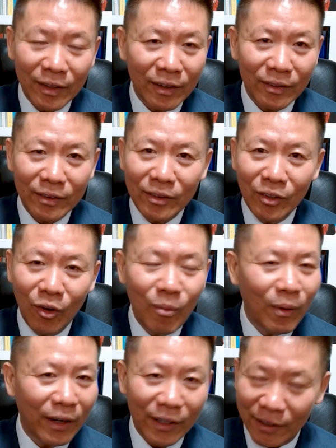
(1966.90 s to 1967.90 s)

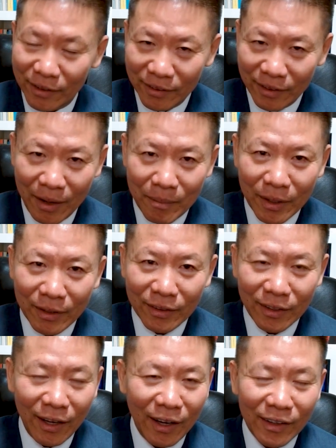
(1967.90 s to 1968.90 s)
nobody,
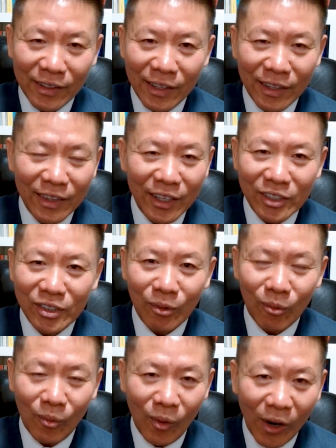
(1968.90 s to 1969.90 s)
in this
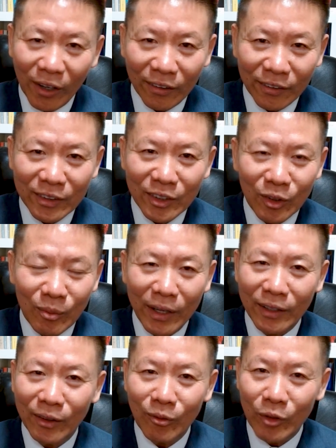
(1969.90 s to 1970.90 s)
world, no
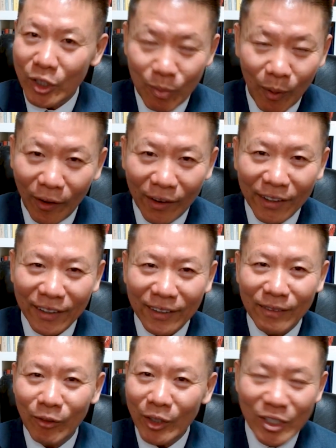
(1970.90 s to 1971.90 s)
matter which party,
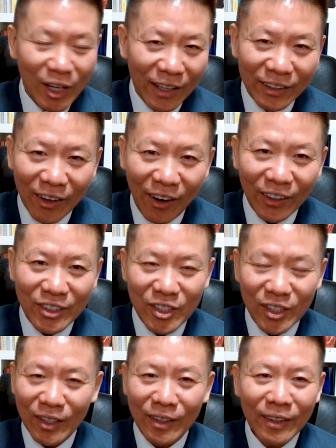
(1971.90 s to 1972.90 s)
which
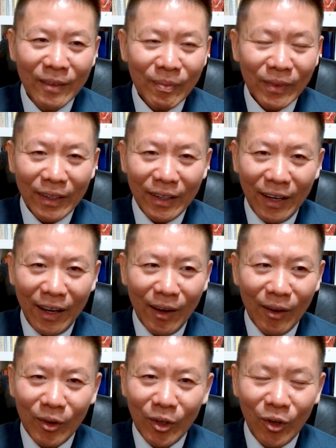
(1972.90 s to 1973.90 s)
ideology,
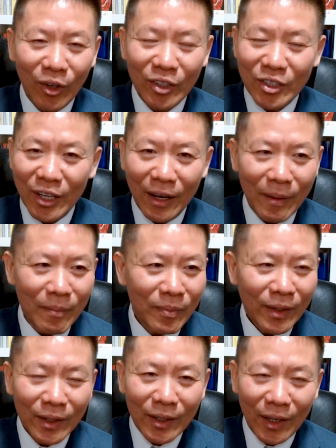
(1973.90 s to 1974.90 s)
could
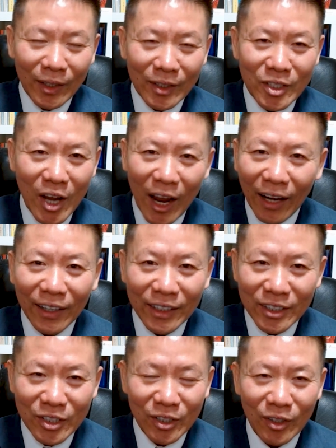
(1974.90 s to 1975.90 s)

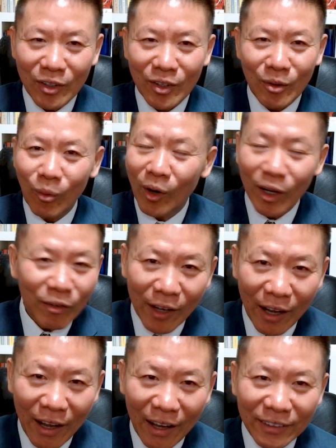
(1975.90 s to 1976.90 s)
challenge the Word of
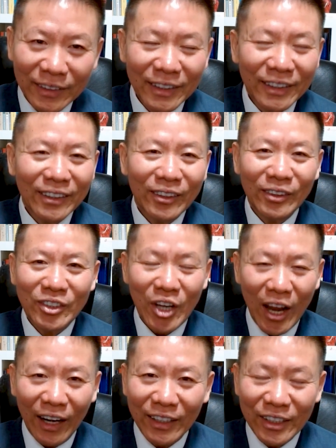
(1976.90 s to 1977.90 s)
God, could
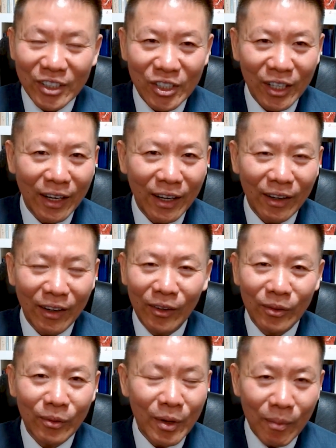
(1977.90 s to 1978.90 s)
challenge or
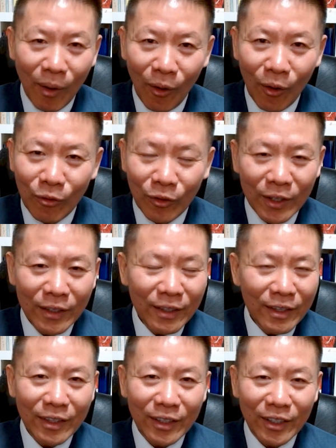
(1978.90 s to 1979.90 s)
remove
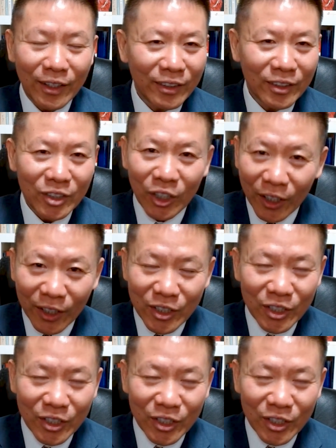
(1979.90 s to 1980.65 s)
the church.